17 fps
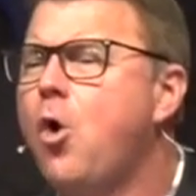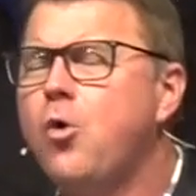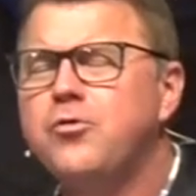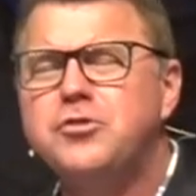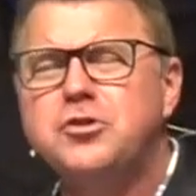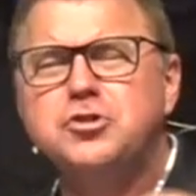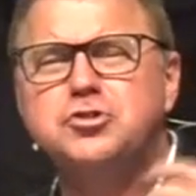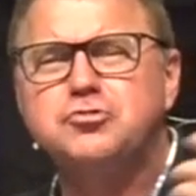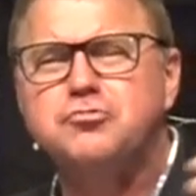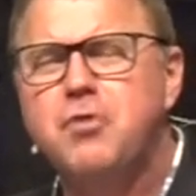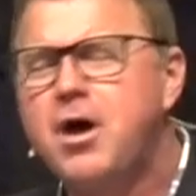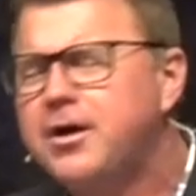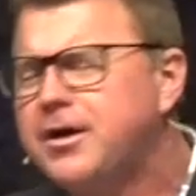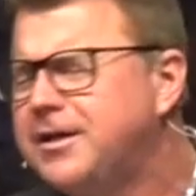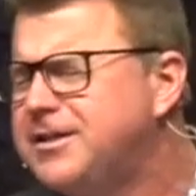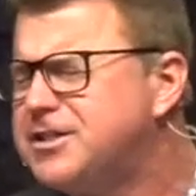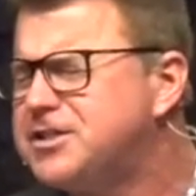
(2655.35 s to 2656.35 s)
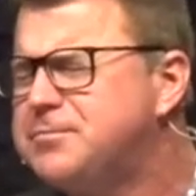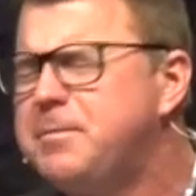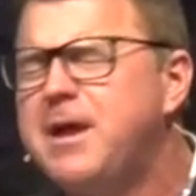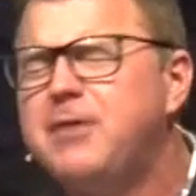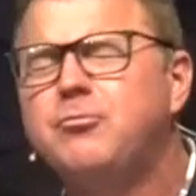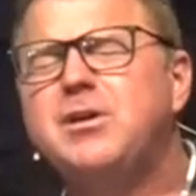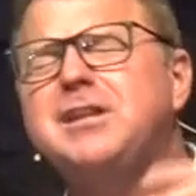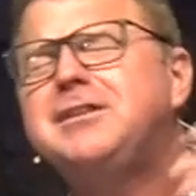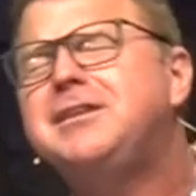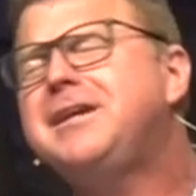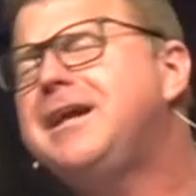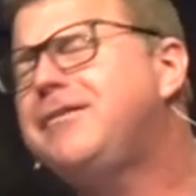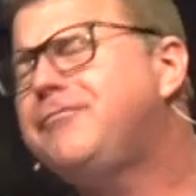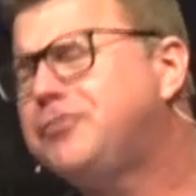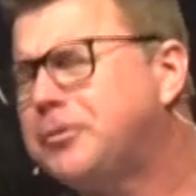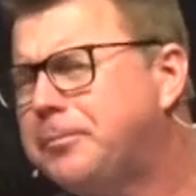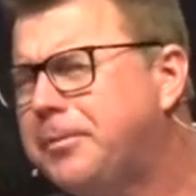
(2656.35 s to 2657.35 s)
or the drunkenness may
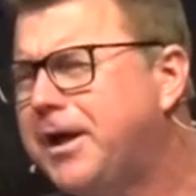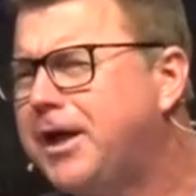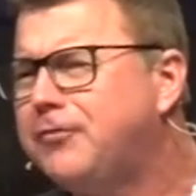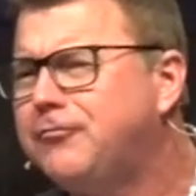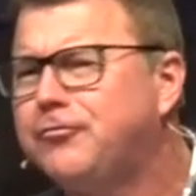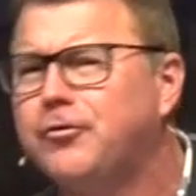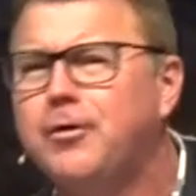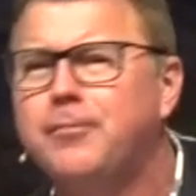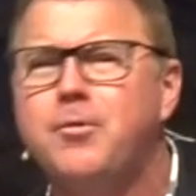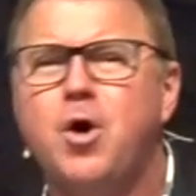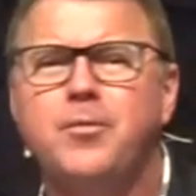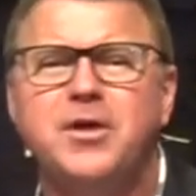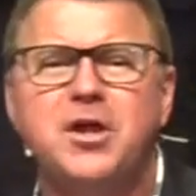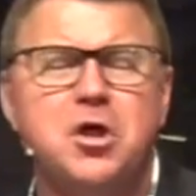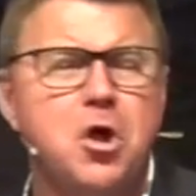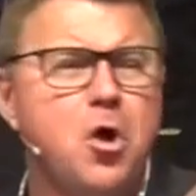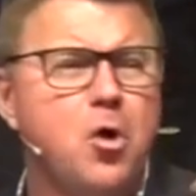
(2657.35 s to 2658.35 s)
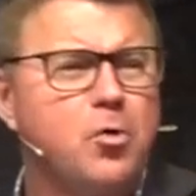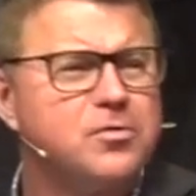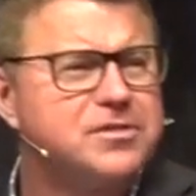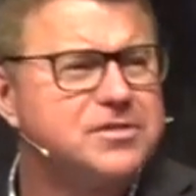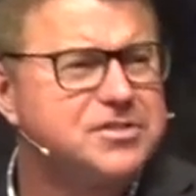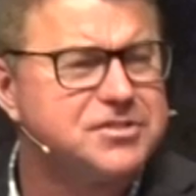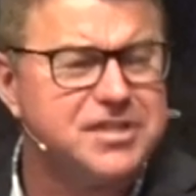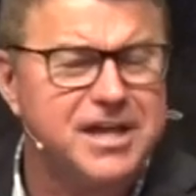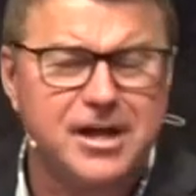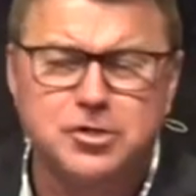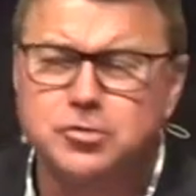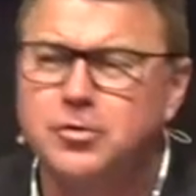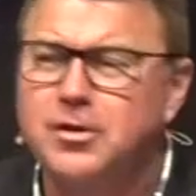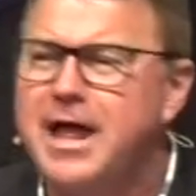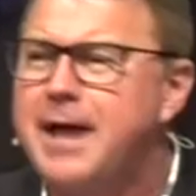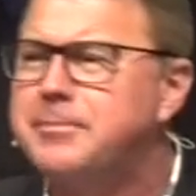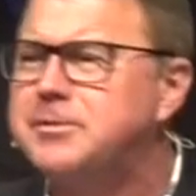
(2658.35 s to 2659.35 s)
relieve your pain for a moment, or the
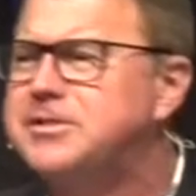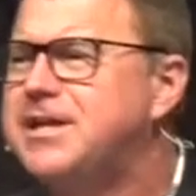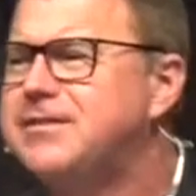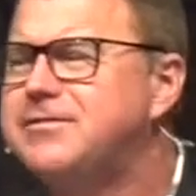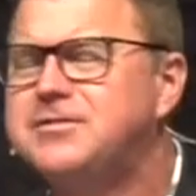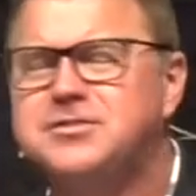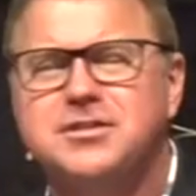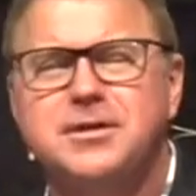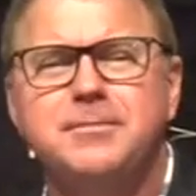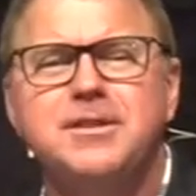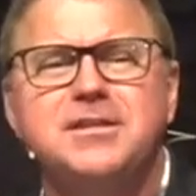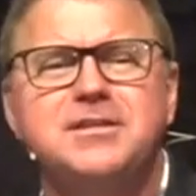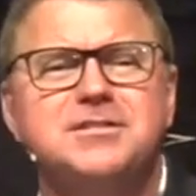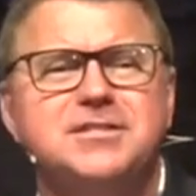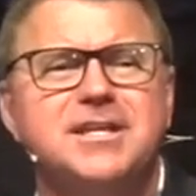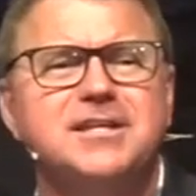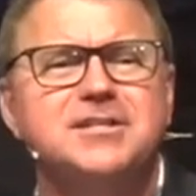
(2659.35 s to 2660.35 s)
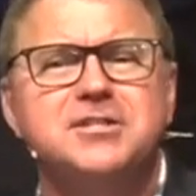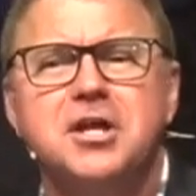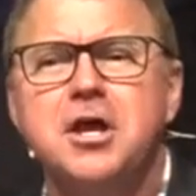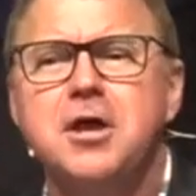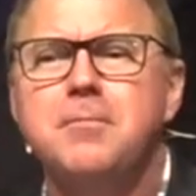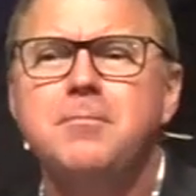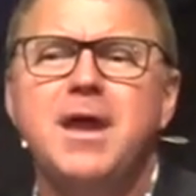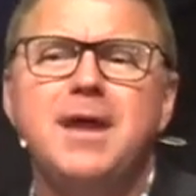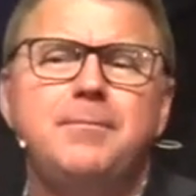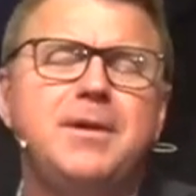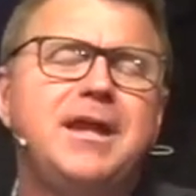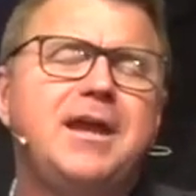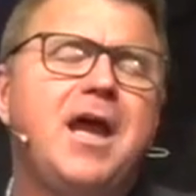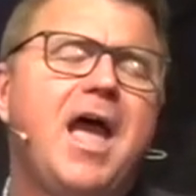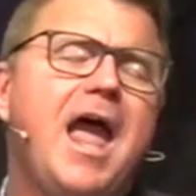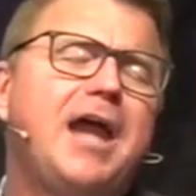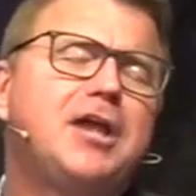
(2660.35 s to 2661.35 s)
sexual appetite. Some of these things may
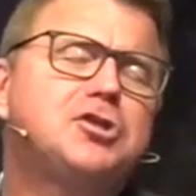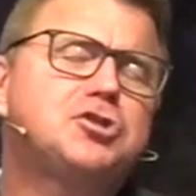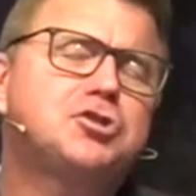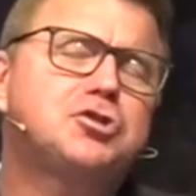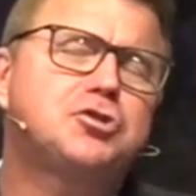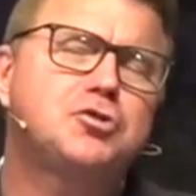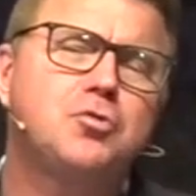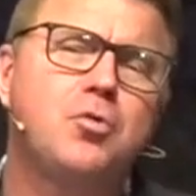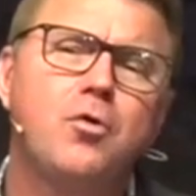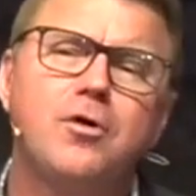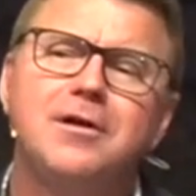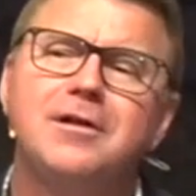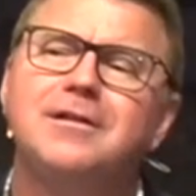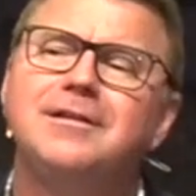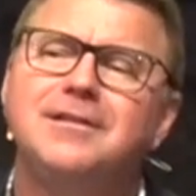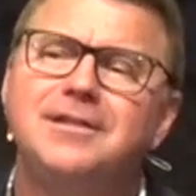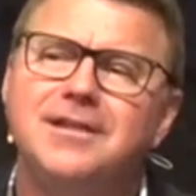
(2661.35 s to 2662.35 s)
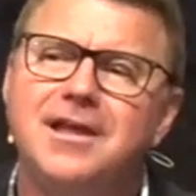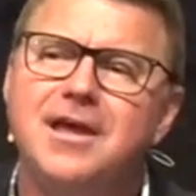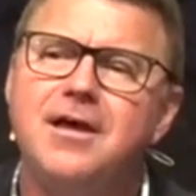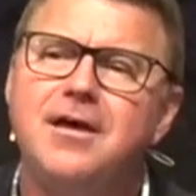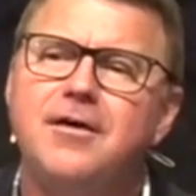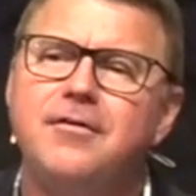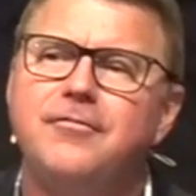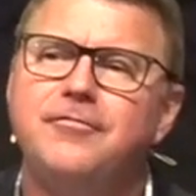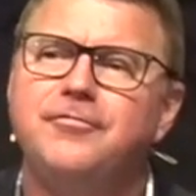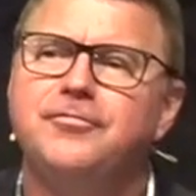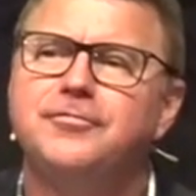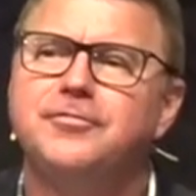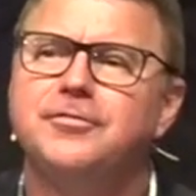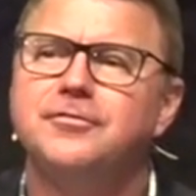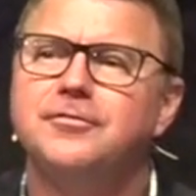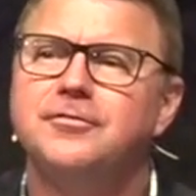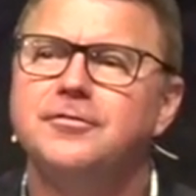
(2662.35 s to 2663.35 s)
be a short
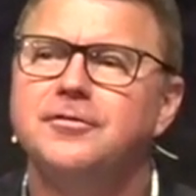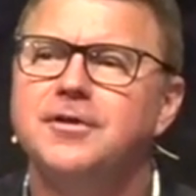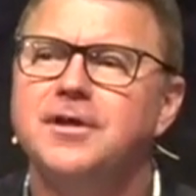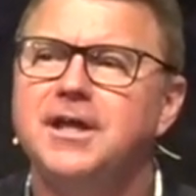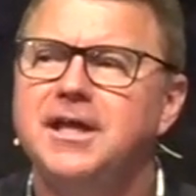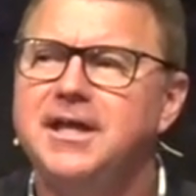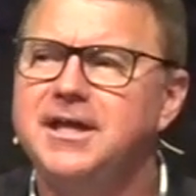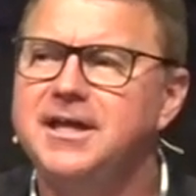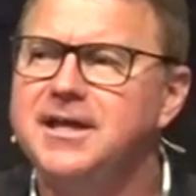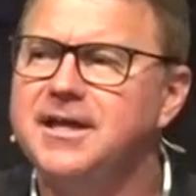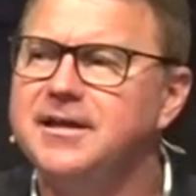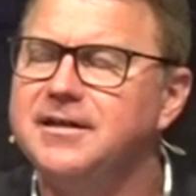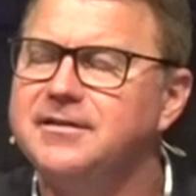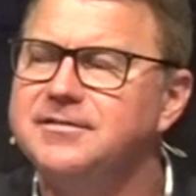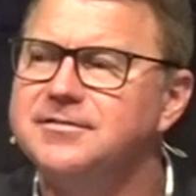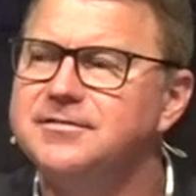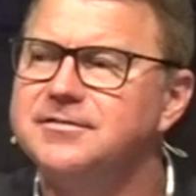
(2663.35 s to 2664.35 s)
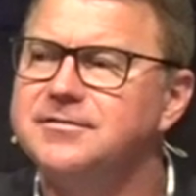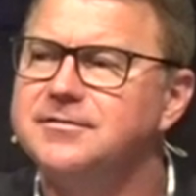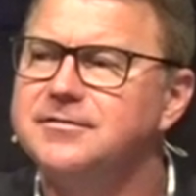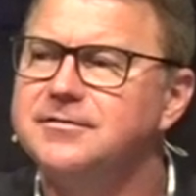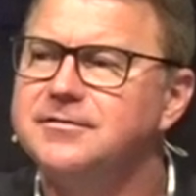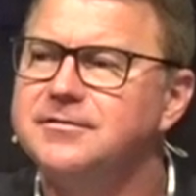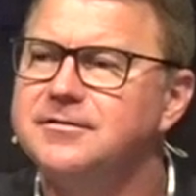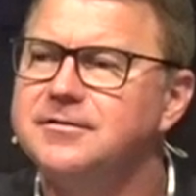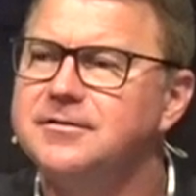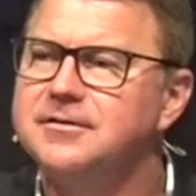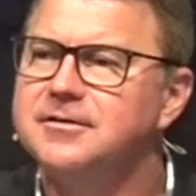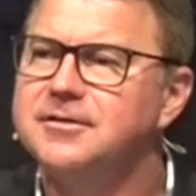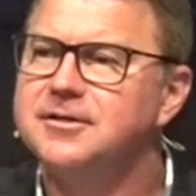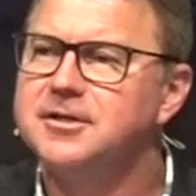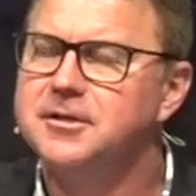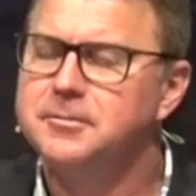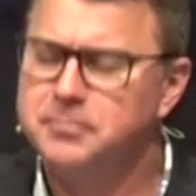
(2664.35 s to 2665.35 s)
lived hit.
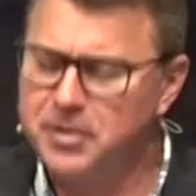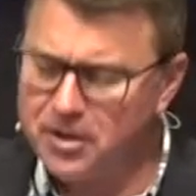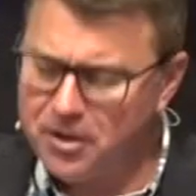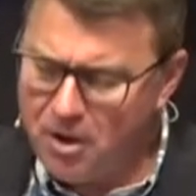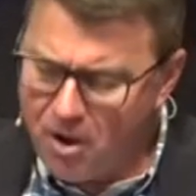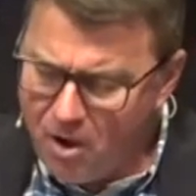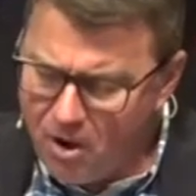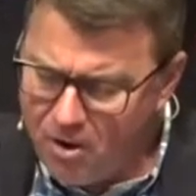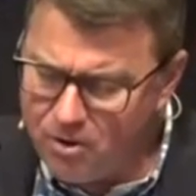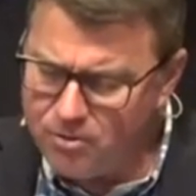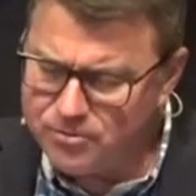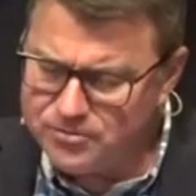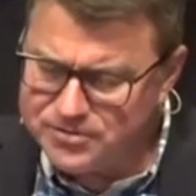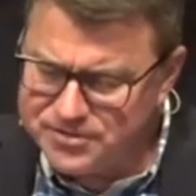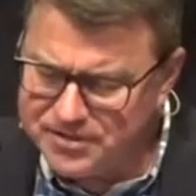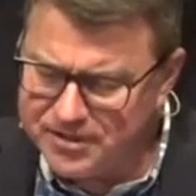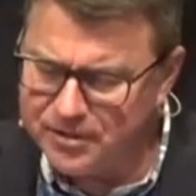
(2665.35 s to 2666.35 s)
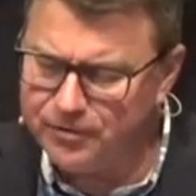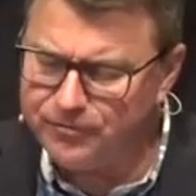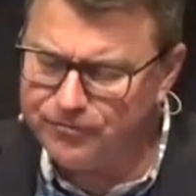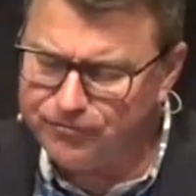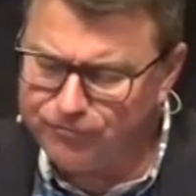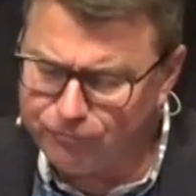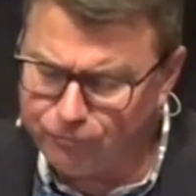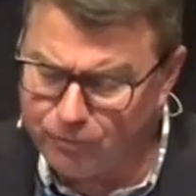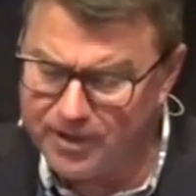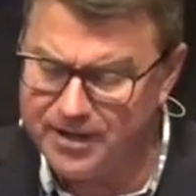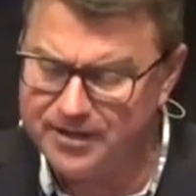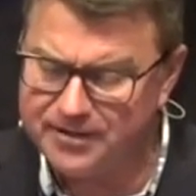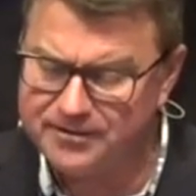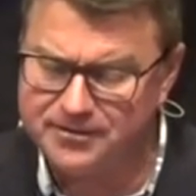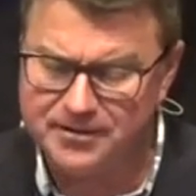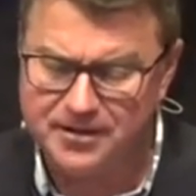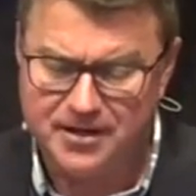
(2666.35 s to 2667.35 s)
But oh, dear
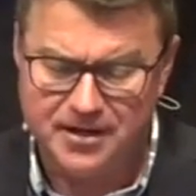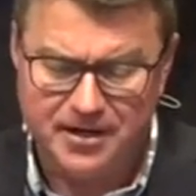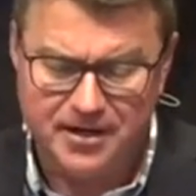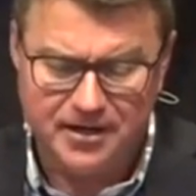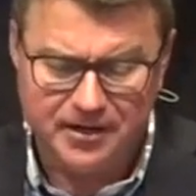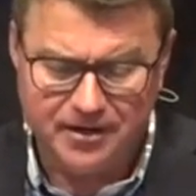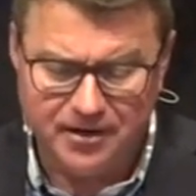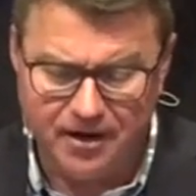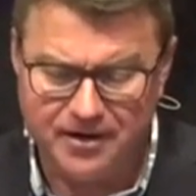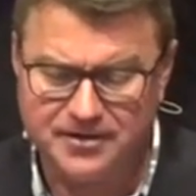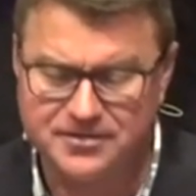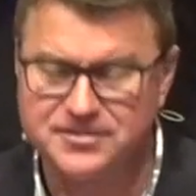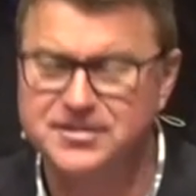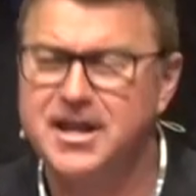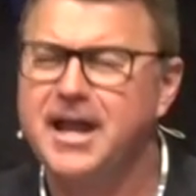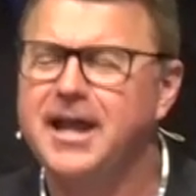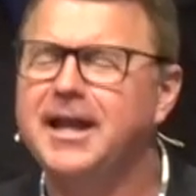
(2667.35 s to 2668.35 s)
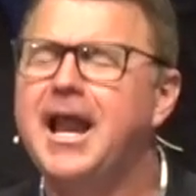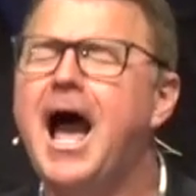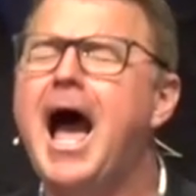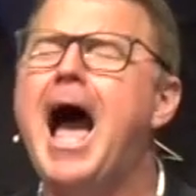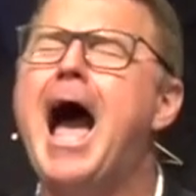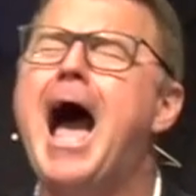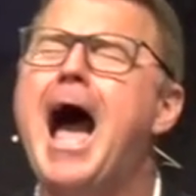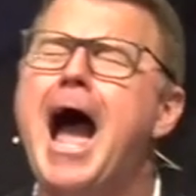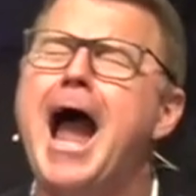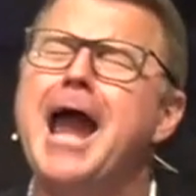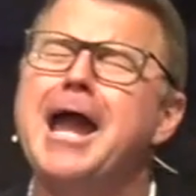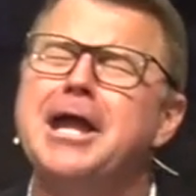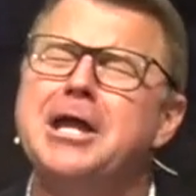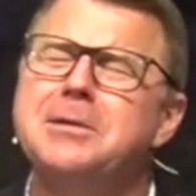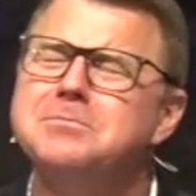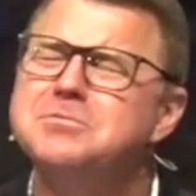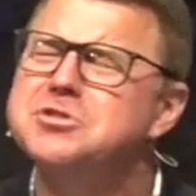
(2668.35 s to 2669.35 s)
friend, God is saying,
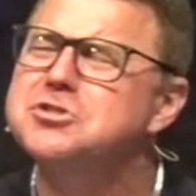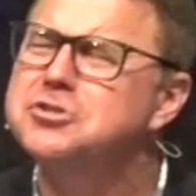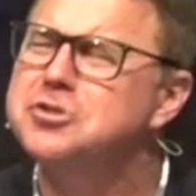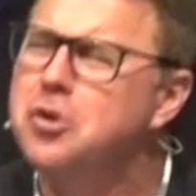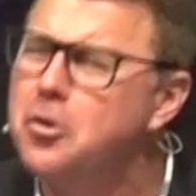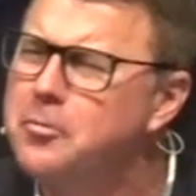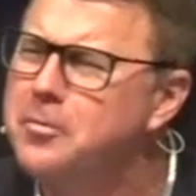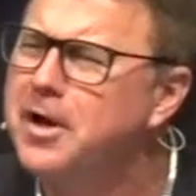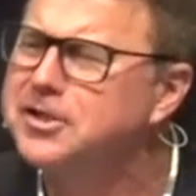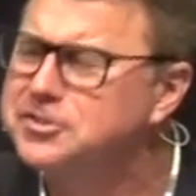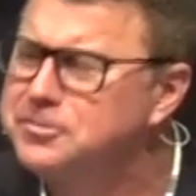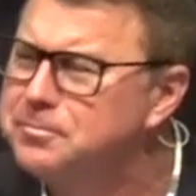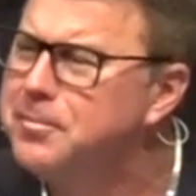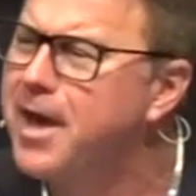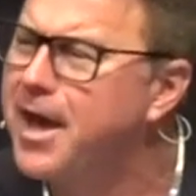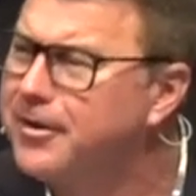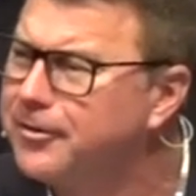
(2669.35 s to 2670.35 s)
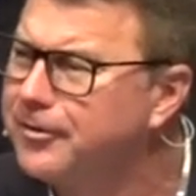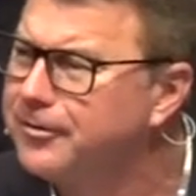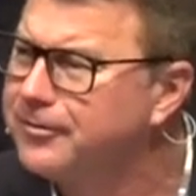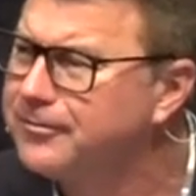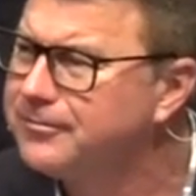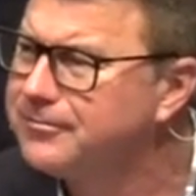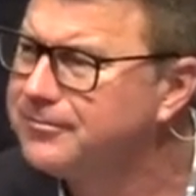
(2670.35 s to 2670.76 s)
I am so much better.